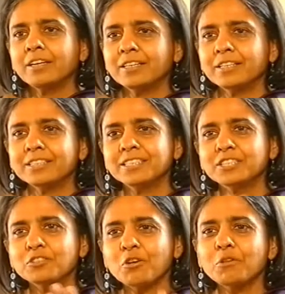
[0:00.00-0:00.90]
Karan,
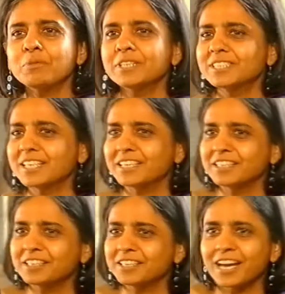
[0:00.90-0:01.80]
this is always the
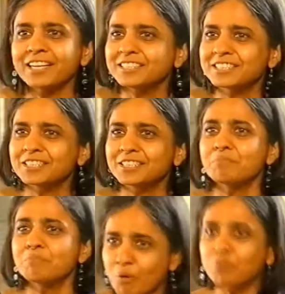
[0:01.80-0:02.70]
Indian
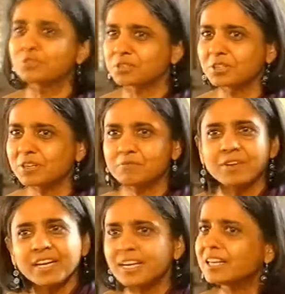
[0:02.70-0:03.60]
answer, both.
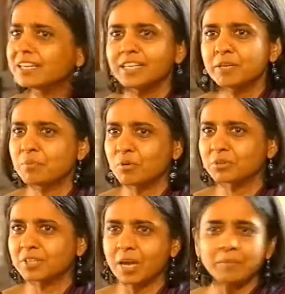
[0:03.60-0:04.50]
Very clearly
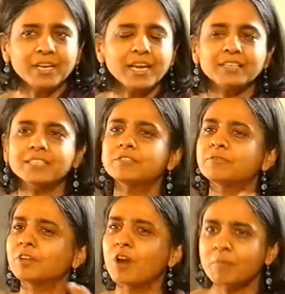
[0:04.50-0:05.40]
both. I mean, it
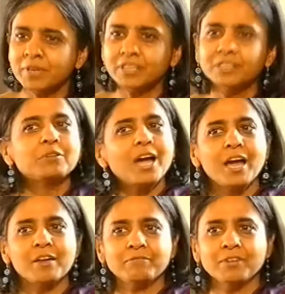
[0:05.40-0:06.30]
is phenomenal to
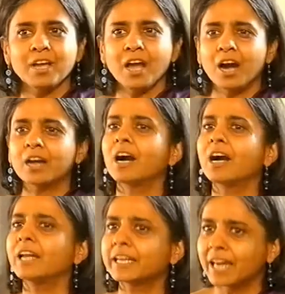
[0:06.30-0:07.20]
have a
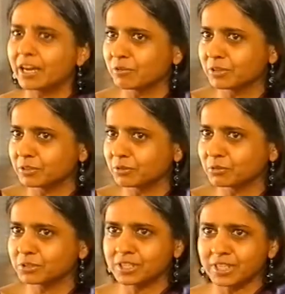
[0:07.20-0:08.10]
car like Nano on the
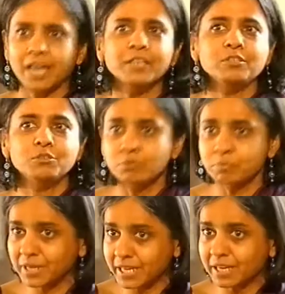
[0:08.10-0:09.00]
roads, and I
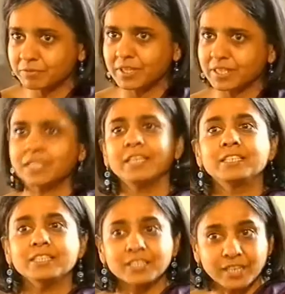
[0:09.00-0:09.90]
do believe that
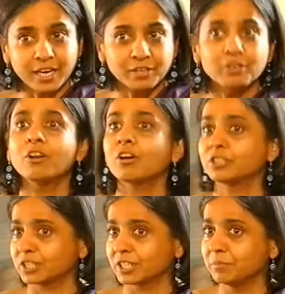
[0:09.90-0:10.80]
it is a
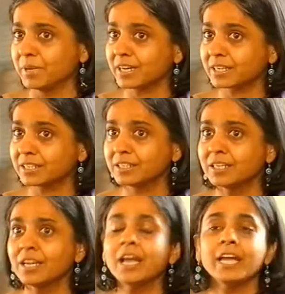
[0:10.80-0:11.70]
technological
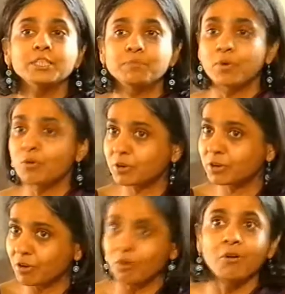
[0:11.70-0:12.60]
miracle. He's
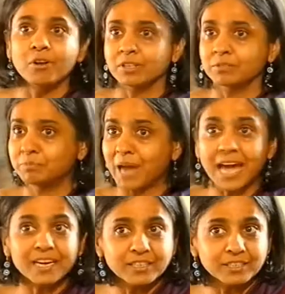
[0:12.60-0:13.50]
broken all
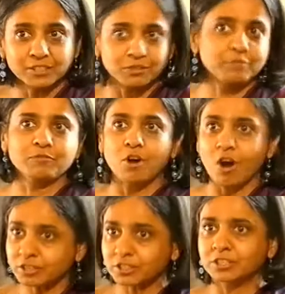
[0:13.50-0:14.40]
barriers of
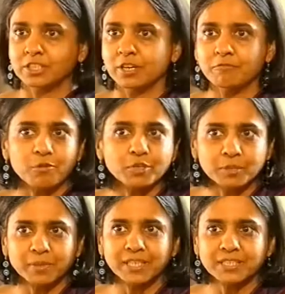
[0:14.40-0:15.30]
cost and
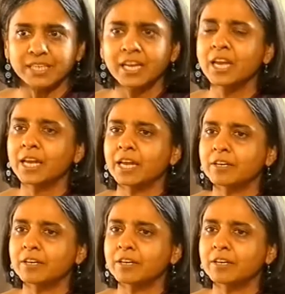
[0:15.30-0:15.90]
affordability.